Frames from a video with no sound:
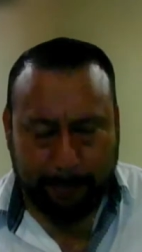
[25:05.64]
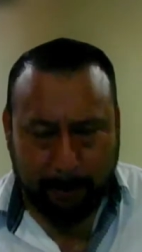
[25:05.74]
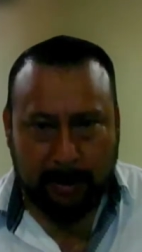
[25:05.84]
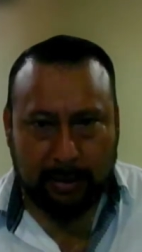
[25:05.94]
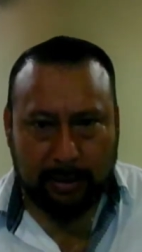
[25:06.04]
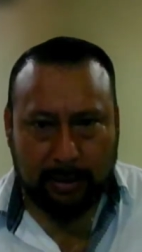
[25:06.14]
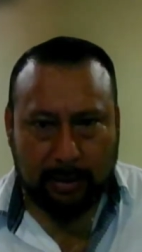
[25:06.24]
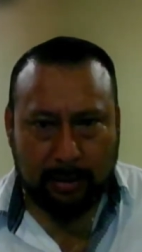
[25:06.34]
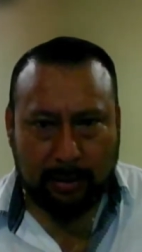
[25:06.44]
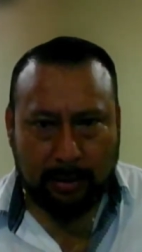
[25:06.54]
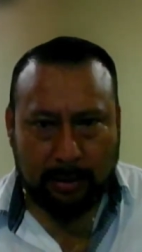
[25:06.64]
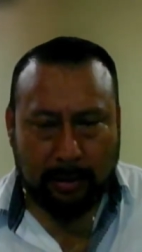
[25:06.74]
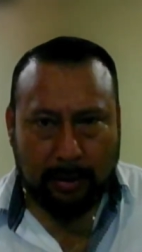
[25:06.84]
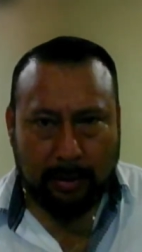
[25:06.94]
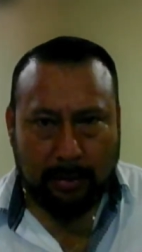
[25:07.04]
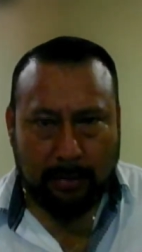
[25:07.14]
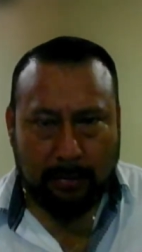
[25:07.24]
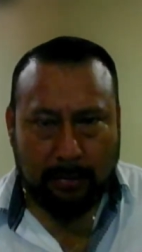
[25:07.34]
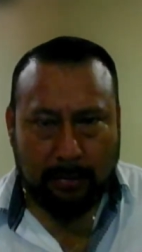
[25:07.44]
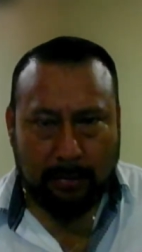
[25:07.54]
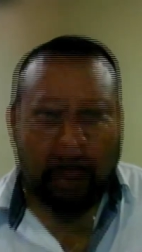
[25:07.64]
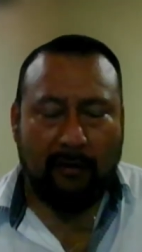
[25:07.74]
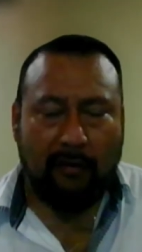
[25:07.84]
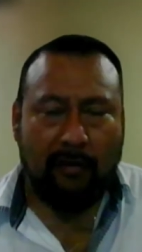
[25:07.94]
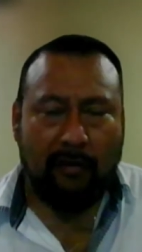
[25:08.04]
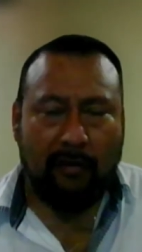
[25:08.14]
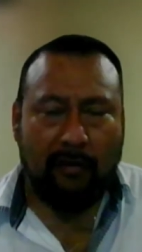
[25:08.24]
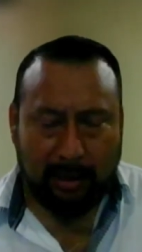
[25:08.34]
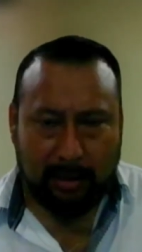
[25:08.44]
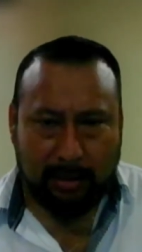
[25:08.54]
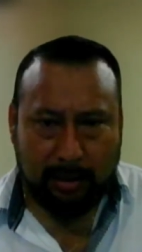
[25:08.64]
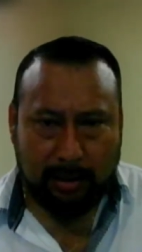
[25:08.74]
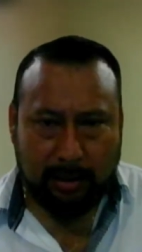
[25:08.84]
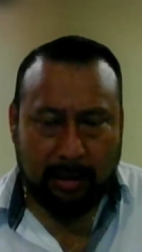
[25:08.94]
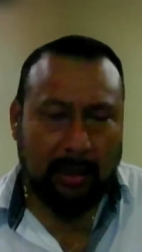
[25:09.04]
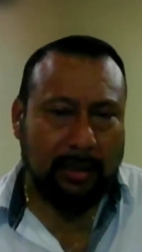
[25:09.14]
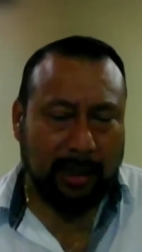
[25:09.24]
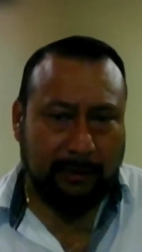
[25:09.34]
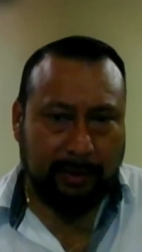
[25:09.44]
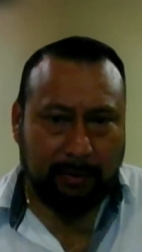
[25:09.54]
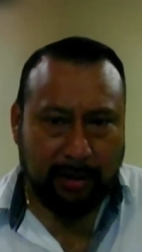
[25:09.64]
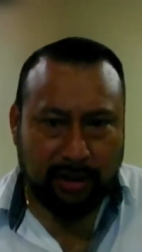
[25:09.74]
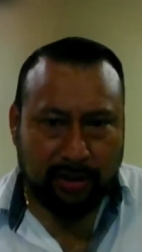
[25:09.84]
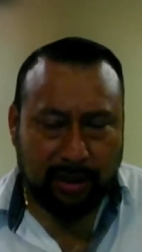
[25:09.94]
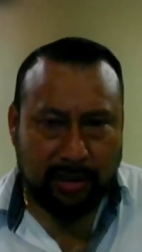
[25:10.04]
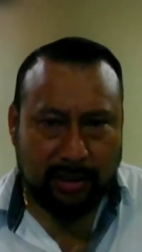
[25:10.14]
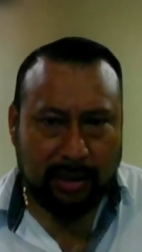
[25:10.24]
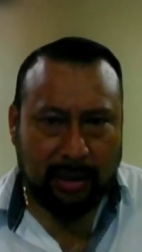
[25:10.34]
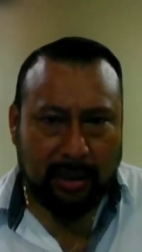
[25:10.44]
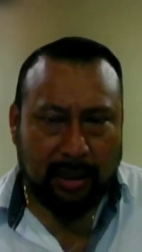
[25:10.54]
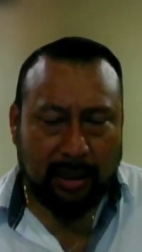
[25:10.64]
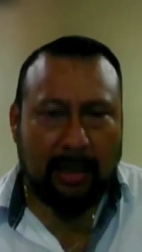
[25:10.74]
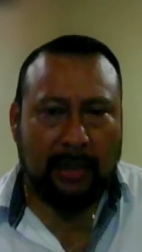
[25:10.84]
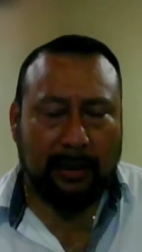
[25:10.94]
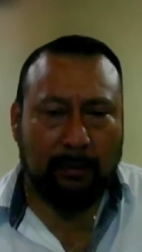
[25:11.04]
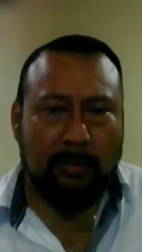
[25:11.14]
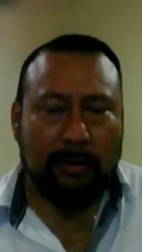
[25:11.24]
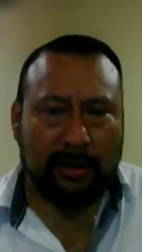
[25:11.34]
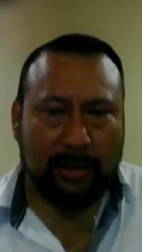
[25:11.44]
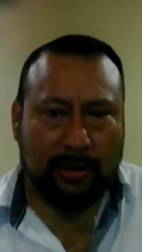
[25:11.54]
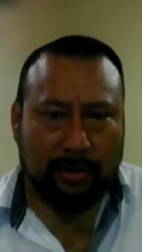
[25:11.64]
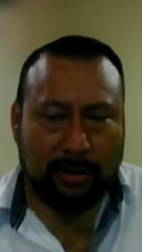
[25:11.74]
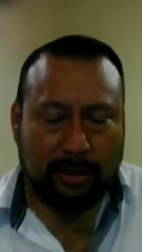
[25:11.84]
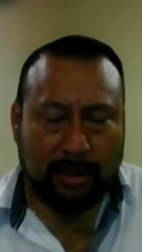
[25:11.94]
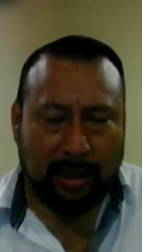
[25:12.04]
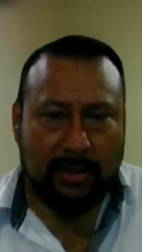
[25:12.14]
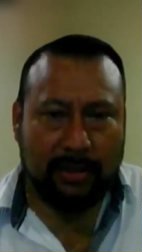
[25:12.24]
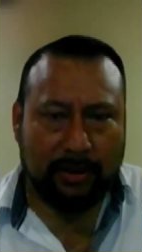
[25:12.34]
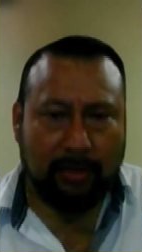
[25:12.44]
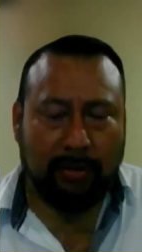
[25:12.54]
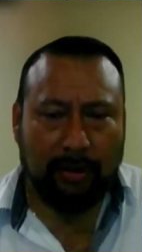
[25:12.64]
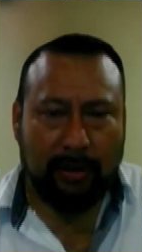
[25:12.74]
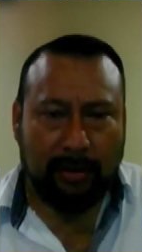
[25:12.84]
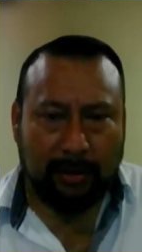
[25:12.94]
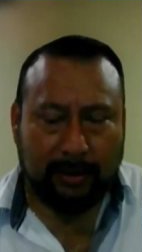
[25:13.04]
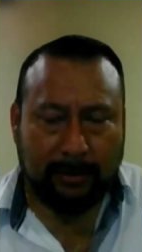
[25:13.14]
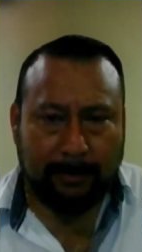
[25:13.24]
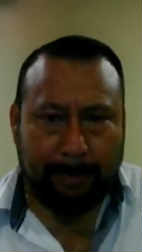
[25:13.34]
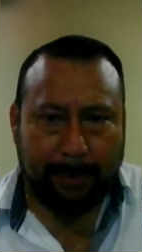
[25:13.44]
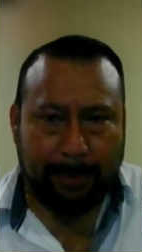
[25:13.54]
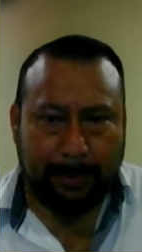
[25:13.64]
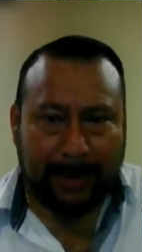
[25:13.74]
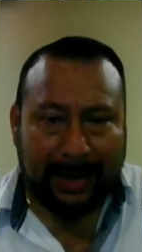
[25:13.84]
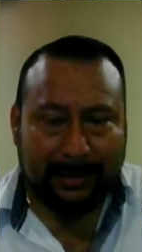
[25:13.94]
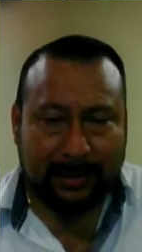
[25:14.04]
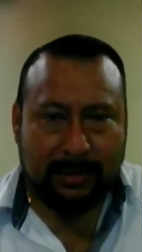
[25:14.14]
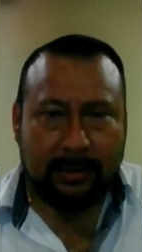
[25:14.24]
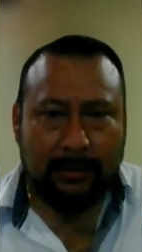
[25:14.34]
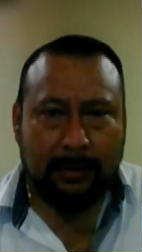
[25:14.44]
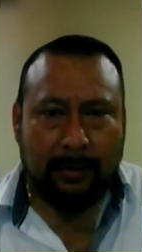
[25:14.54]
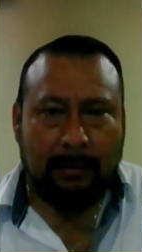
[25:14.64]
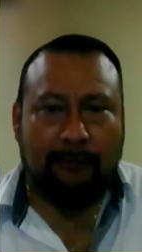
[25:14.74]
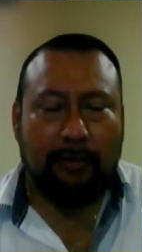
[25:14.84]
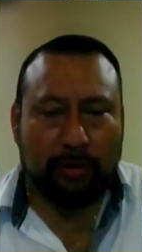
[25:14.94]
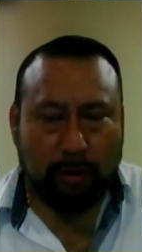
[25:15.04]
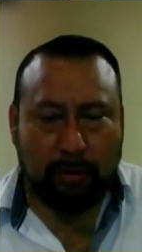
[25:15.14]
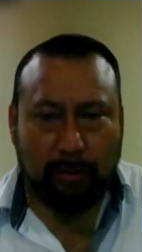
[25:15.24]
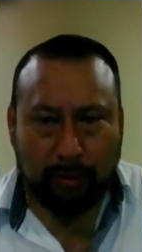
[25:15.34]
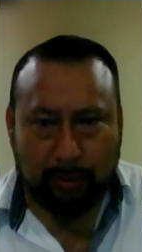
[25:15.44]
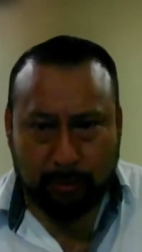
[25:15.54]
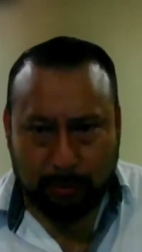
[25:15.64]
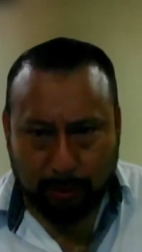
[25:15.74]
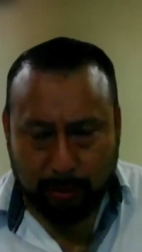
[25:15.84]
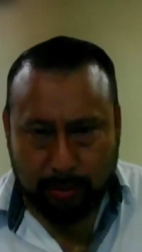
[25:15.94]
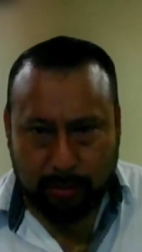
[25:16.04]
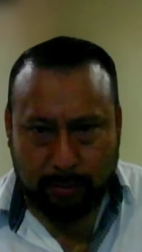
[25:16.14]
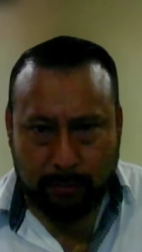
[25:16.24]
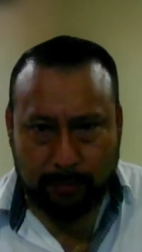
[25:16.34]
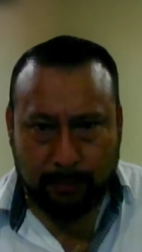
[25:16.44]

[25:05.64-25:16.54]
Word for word: the public, but we are governed by law and there are regulations and that we must charge certain taxes for certain goods.